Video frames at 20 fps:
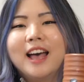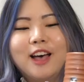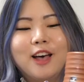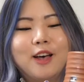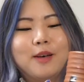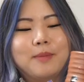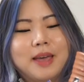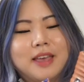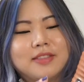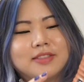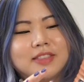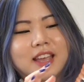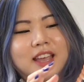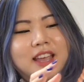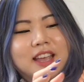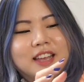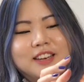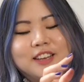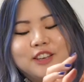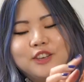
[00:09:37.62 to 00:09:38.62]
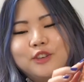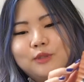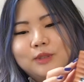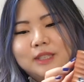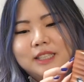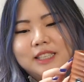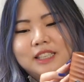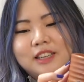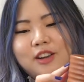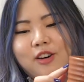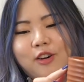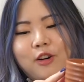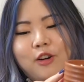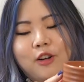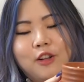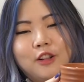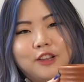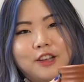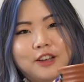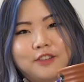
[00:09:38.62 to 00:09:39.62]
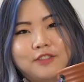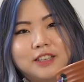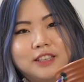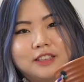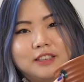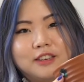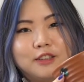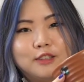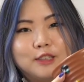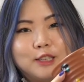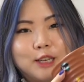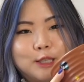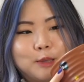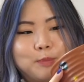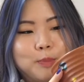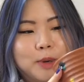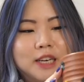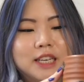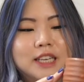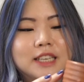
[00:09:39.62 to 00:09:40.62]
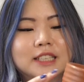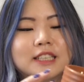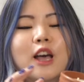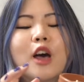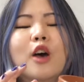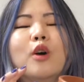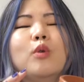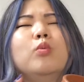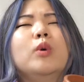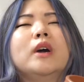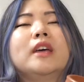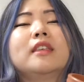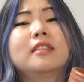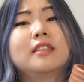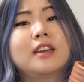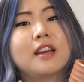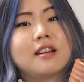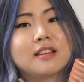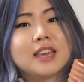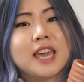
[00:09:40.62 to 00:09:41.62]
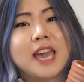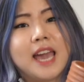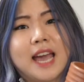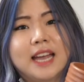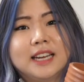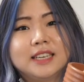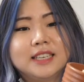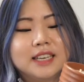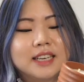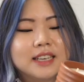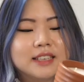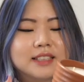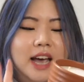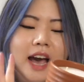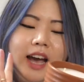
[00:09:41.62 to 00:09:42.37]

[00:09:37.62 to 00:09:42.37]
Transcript: And then you see all of the little dust bunnies with their candies.